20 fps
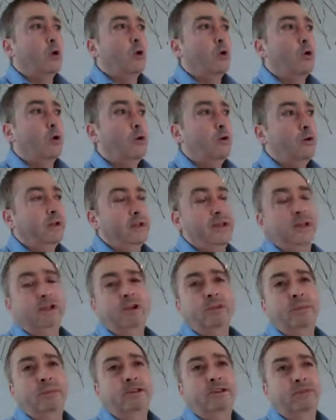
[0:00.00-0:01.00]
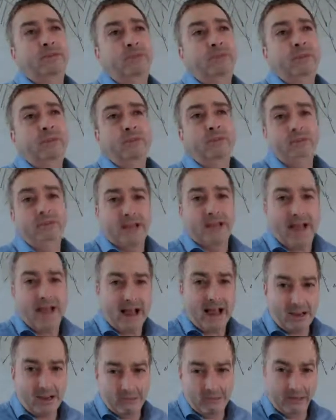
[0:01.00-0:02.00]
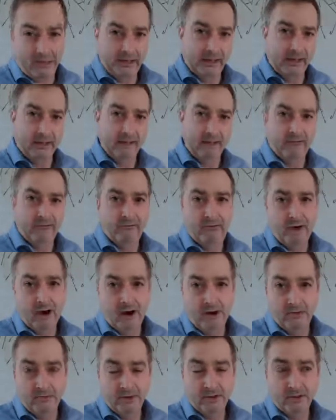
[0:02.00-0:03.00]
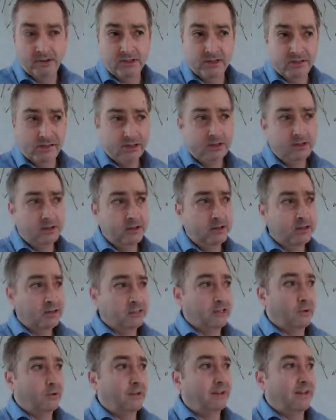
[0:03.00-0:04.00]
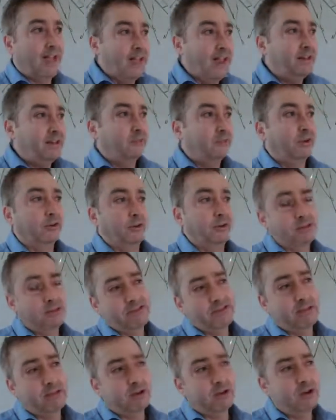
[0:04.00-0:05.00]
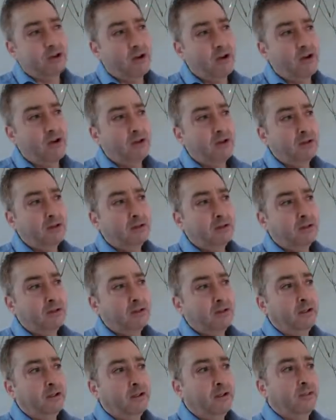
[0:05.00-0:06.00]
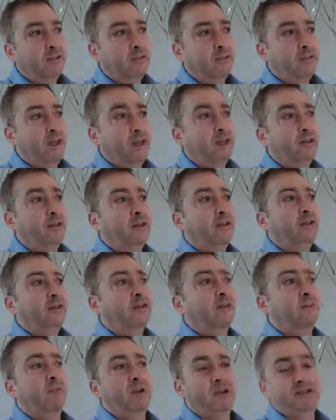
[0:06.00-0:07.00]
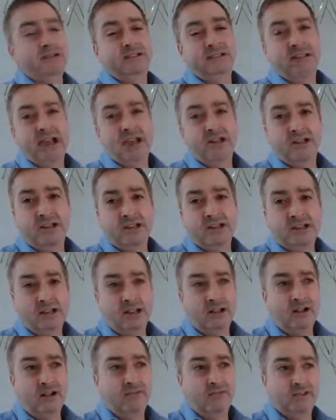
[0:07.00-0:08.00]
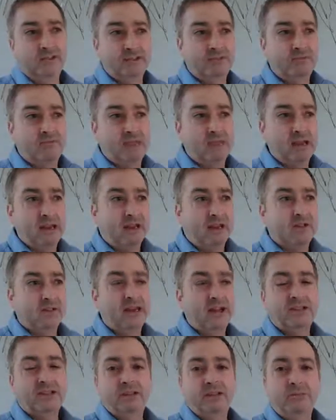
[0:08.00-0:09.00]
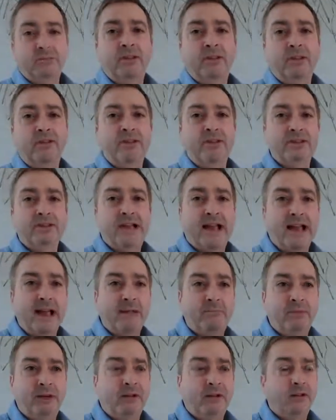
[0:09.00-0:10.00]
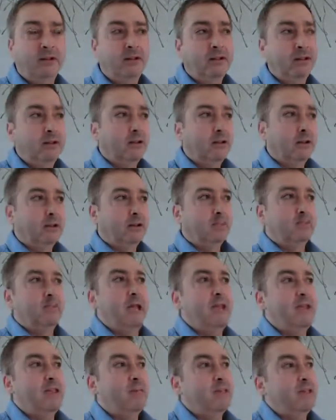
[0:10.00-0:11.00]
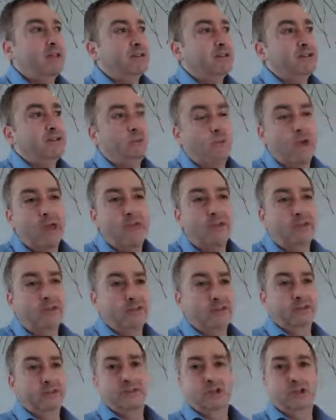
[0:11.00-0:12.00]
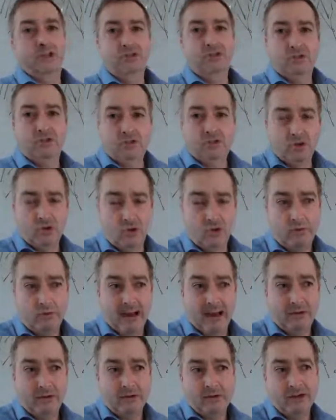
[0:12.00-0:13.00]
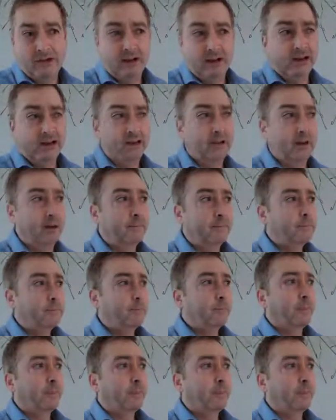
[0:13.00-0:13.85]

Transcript: Or it could be something that's happening in the environment. So again, if you're at a seminar, then the presentation itself and the speaker, that's something that's happening. Maybe it's the weather and there's a storm outside and